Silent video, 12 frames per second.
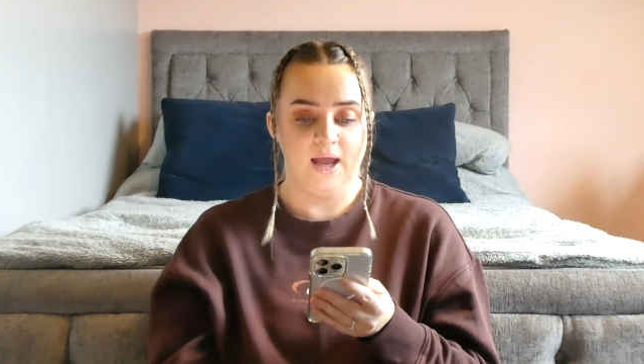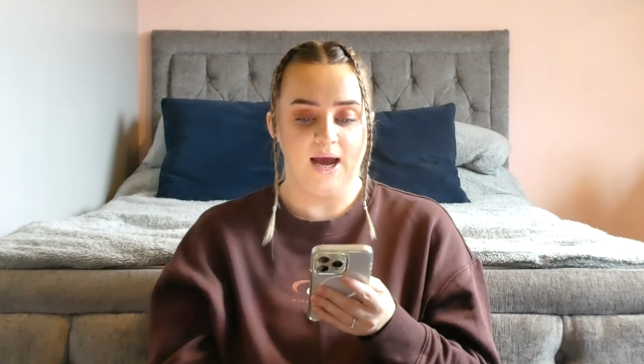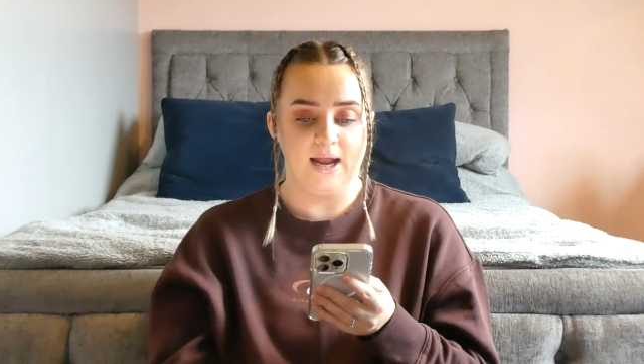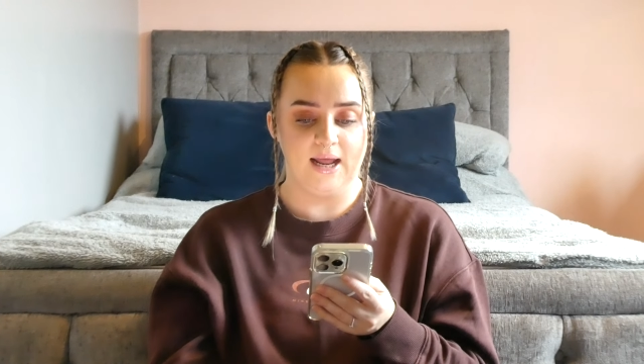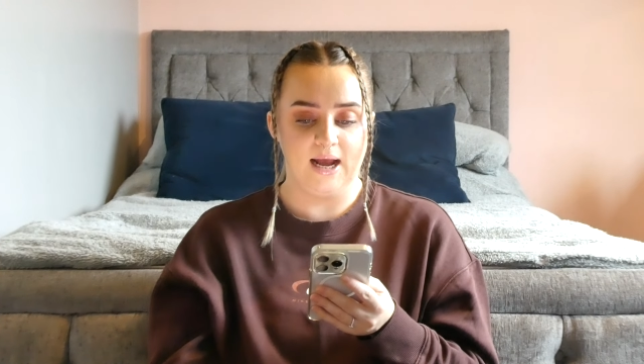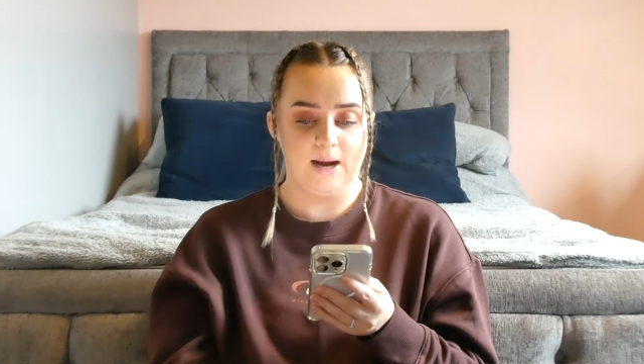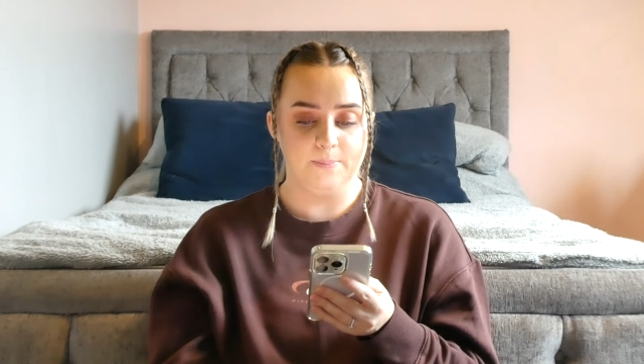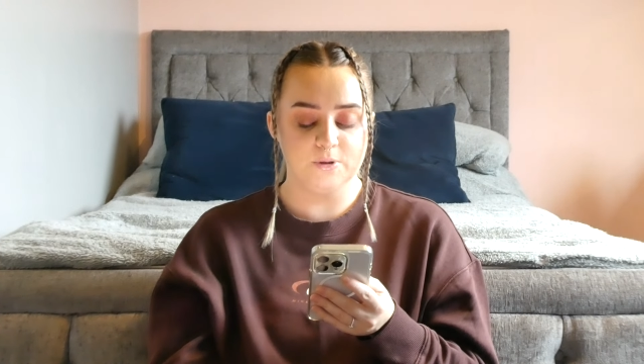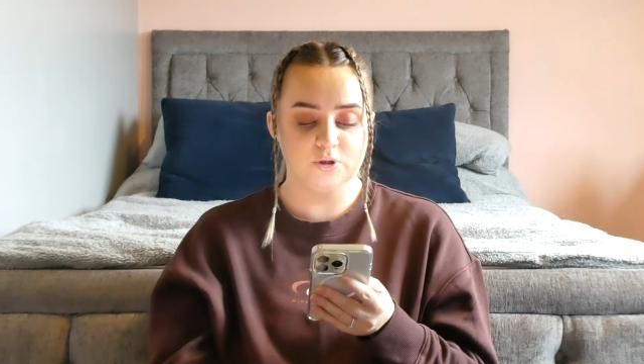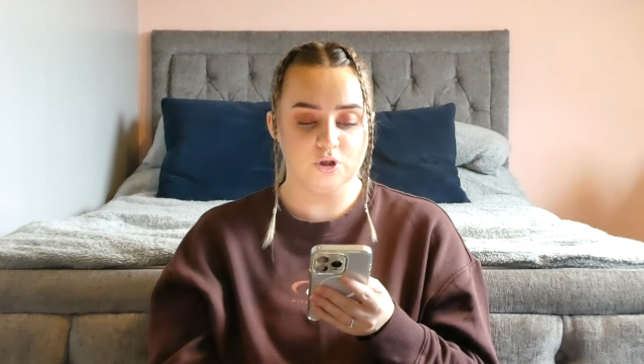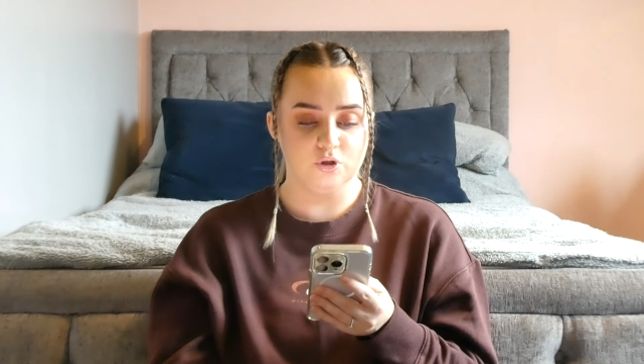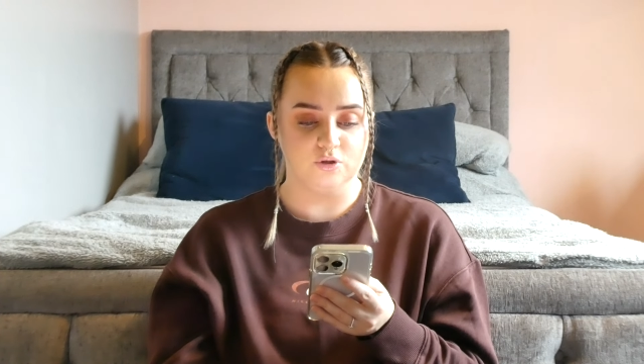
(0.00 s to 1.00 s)
and I
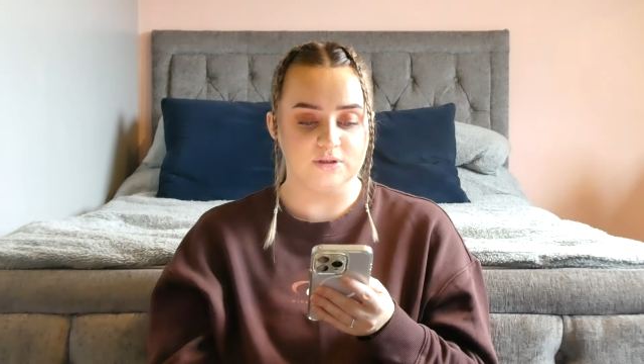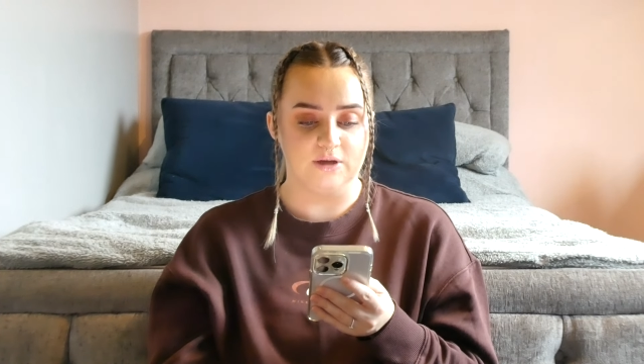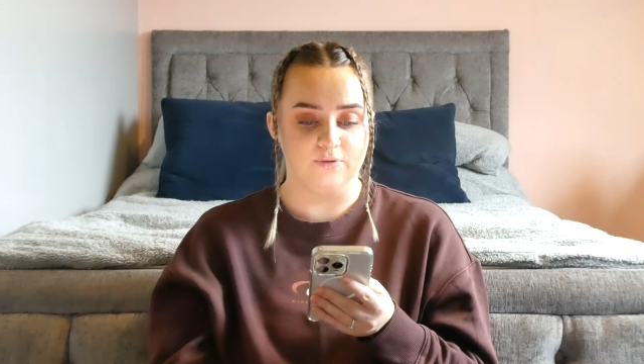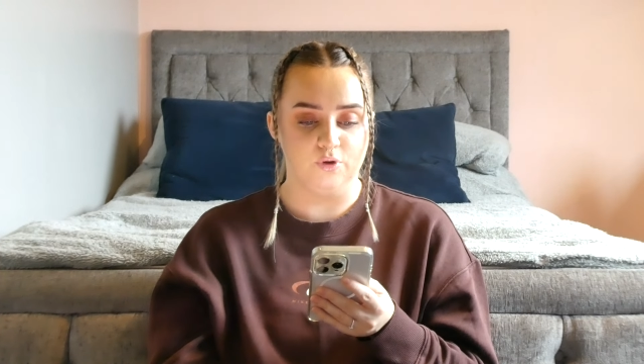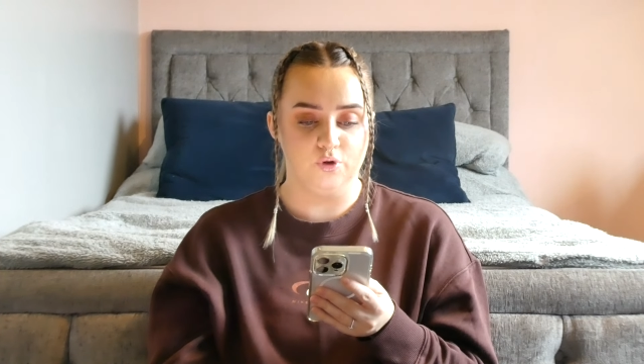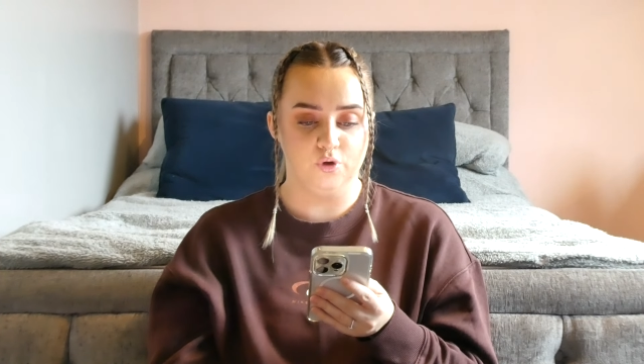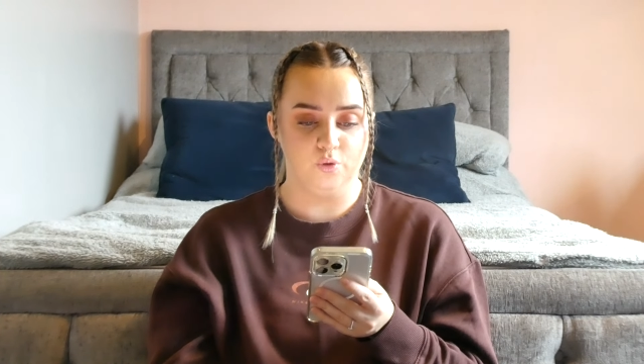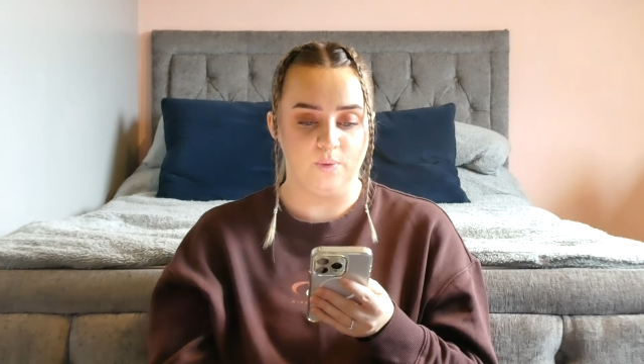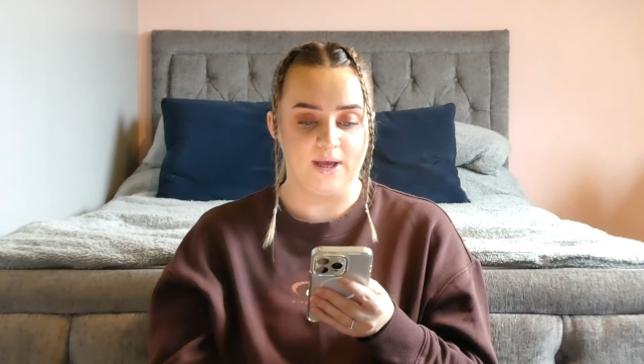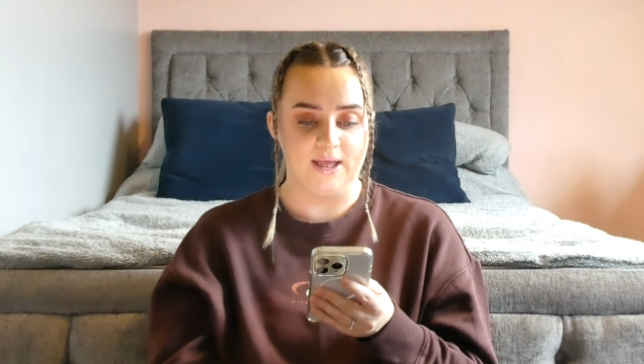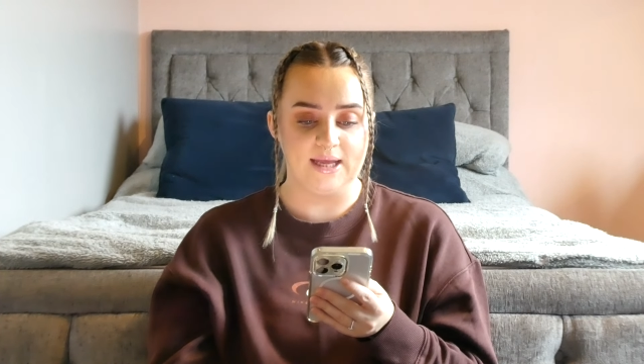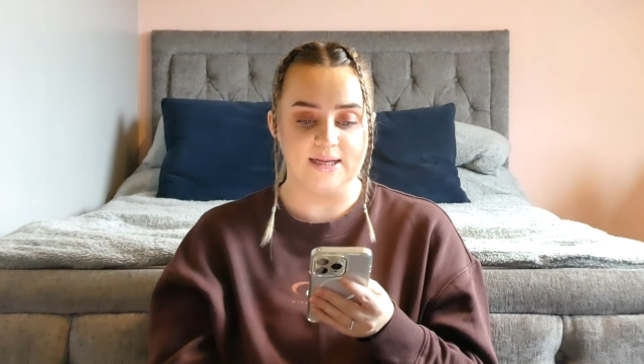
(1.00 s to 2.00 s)
happen to look down the
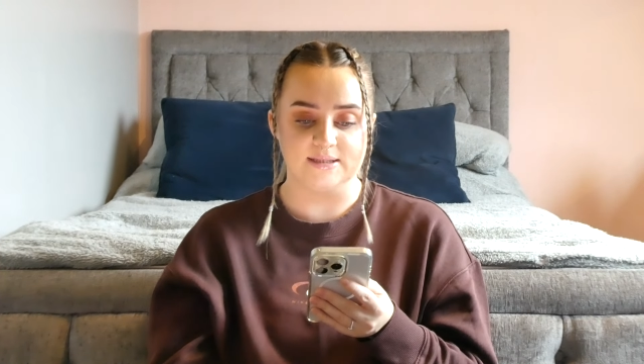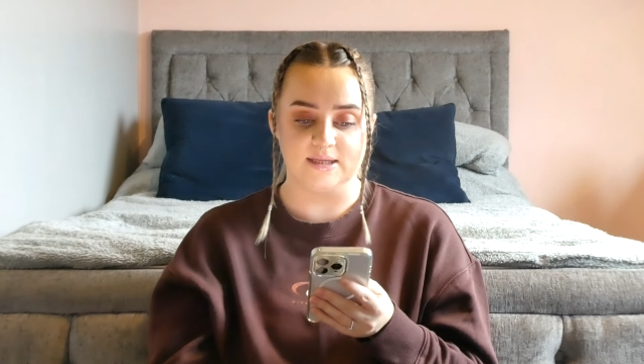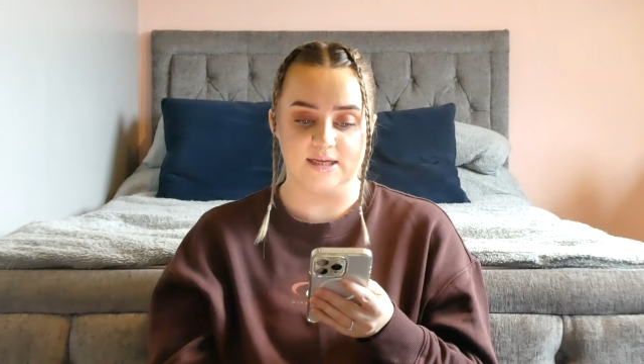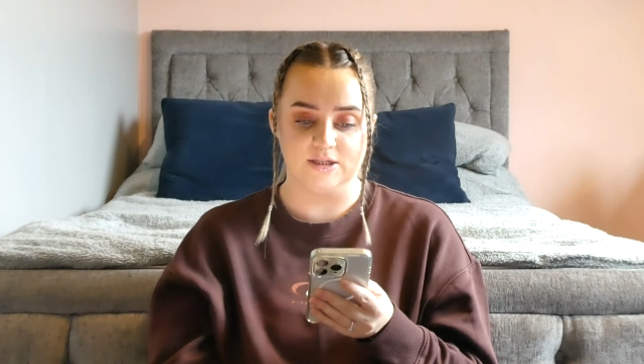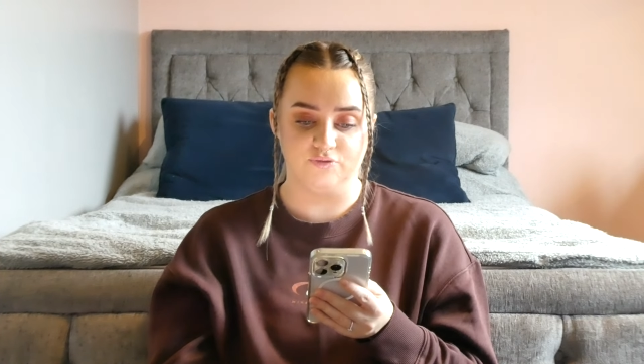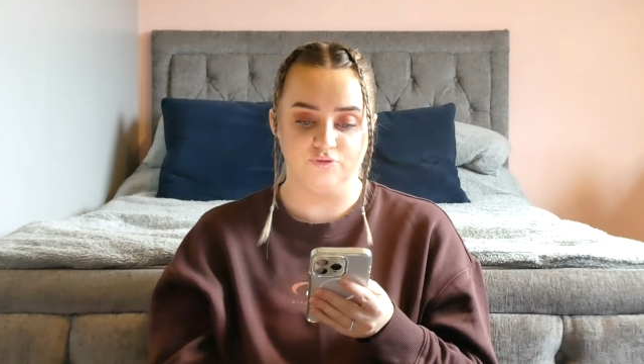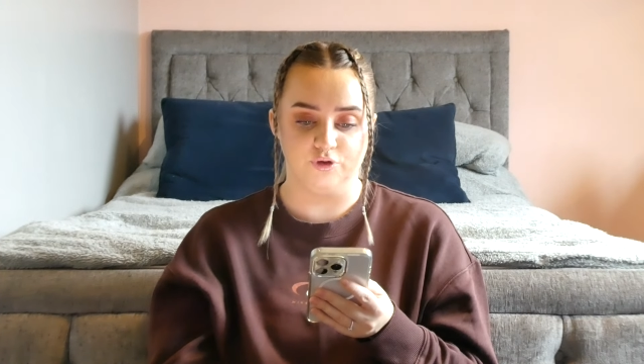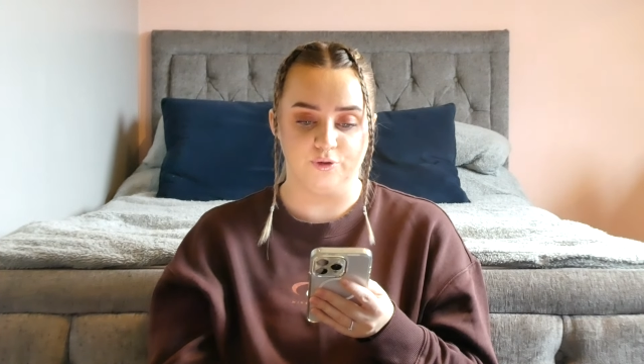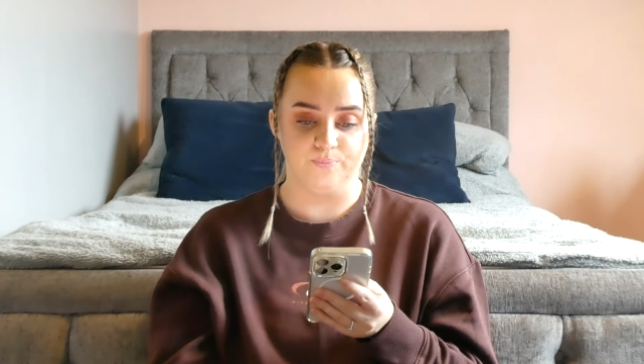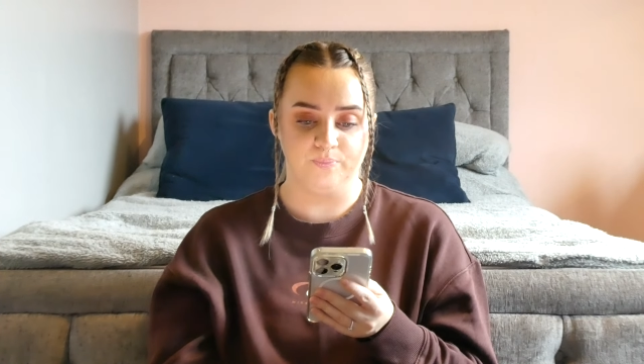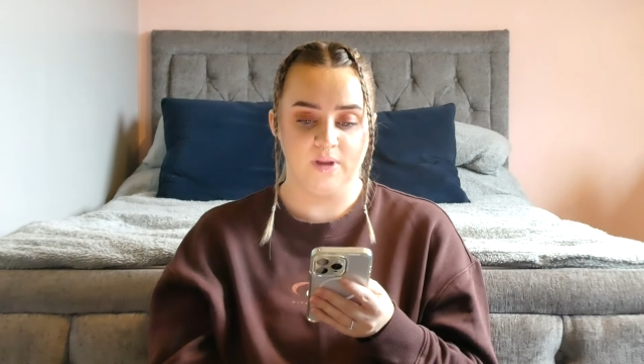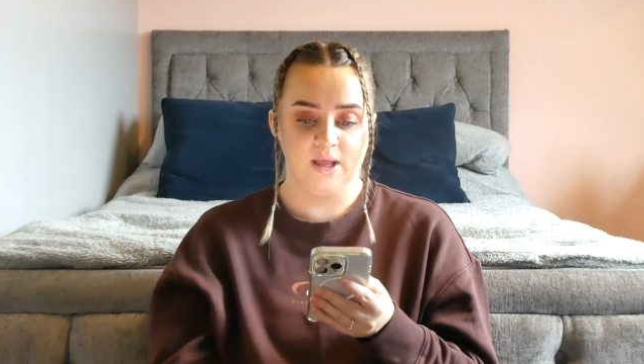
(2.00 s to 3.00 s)
hallway into his room.